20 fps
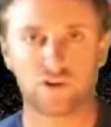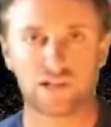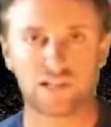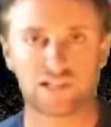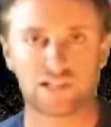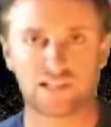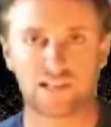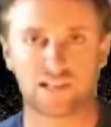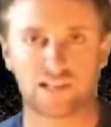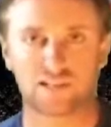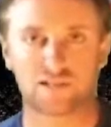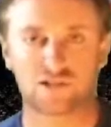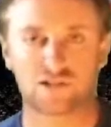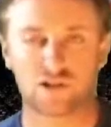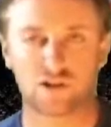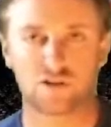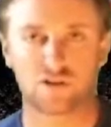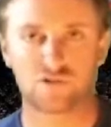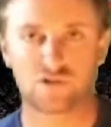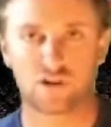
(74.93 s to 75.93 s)
distinct
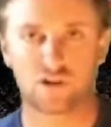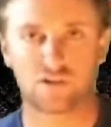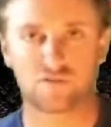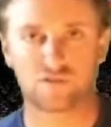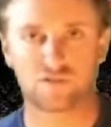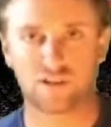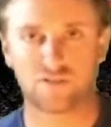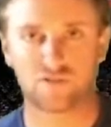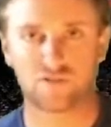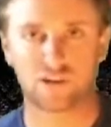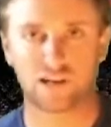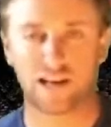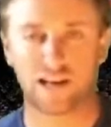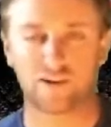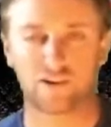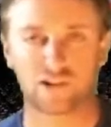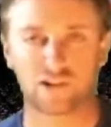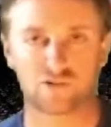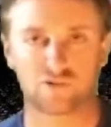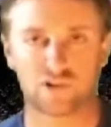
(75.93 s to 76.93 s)
serves that have different
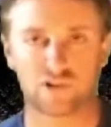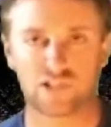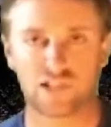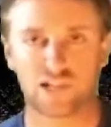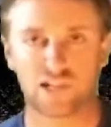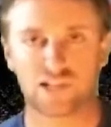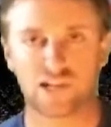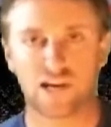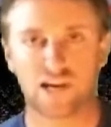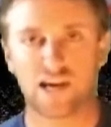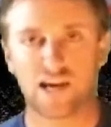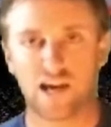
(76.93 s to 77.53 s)
characteristics,